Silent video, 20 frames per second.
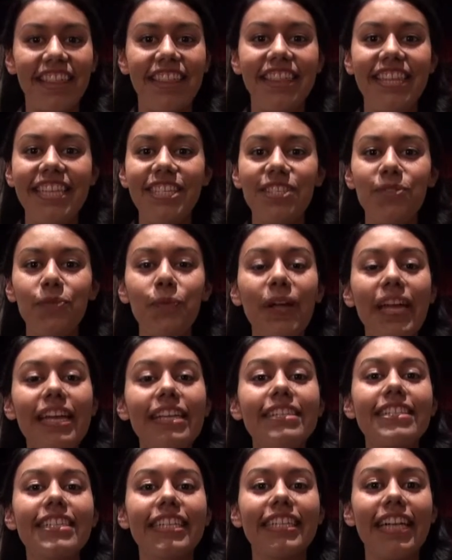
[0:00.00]
This
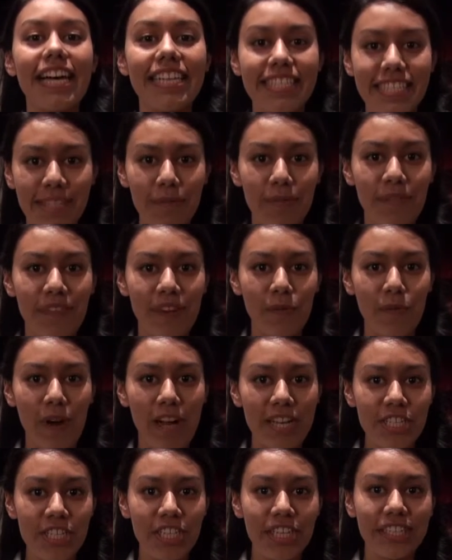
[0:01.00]
week's classic movie to
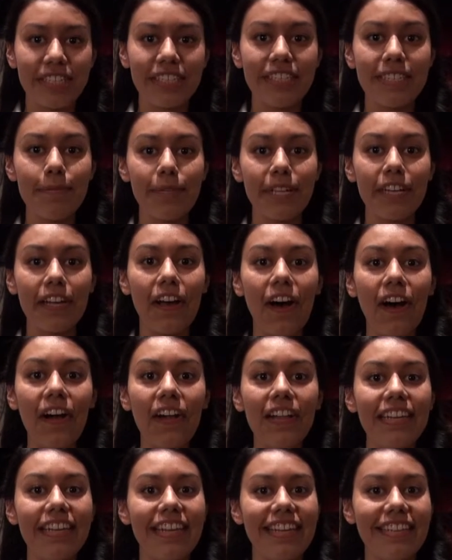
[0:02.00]
watch here at the Liberty
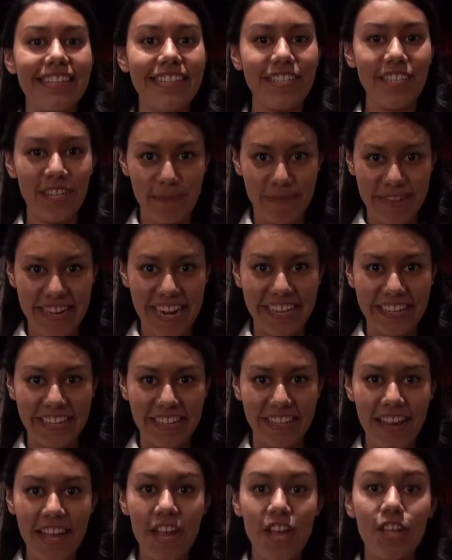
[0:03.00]
Hall is A
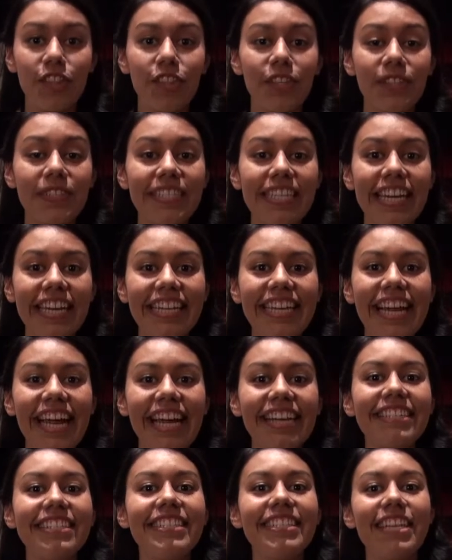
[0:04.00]
Terminator. Thursday
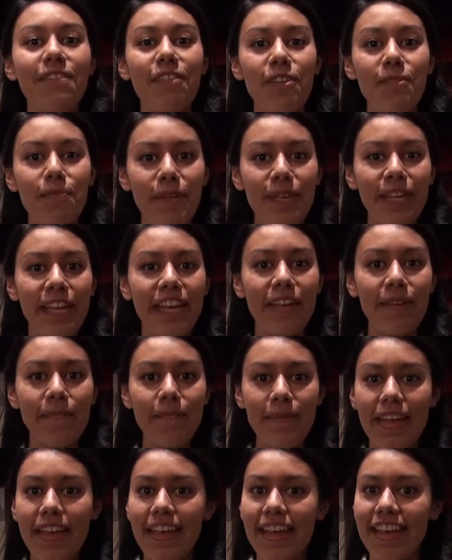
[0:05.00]
night, 7
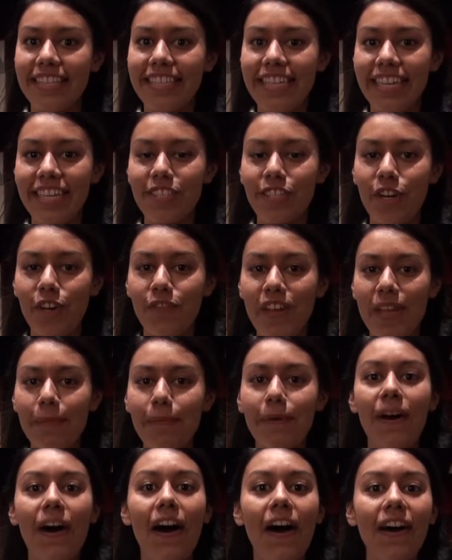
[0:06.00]
p.m. Tickets are
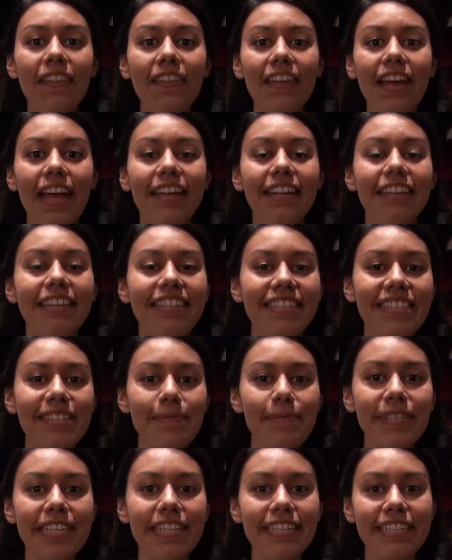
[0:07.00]
available online
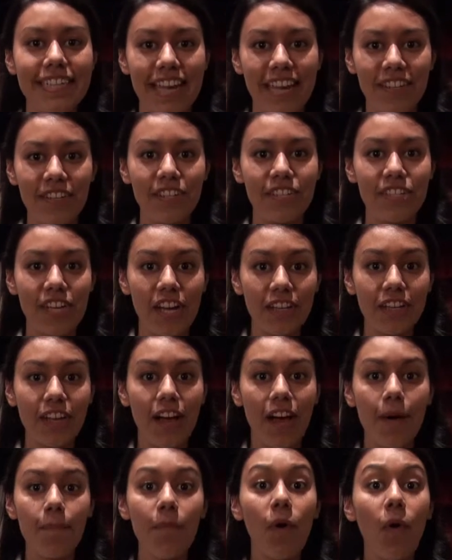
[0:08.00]

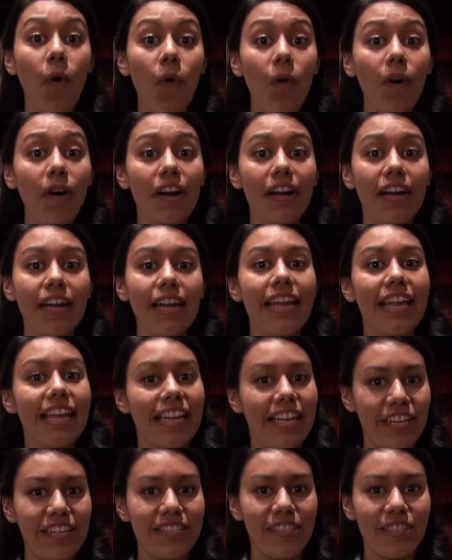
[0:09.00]
libertytyler.com or
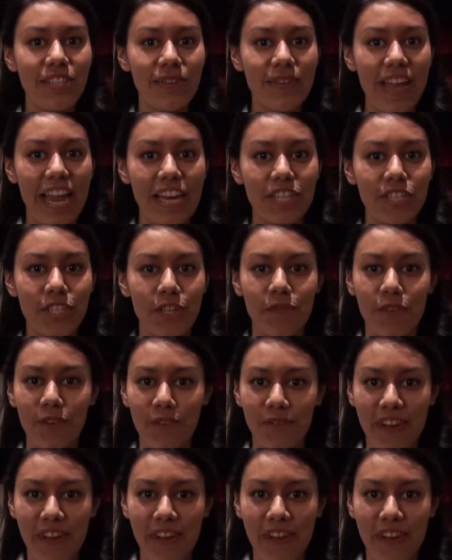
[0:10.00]
here at the location for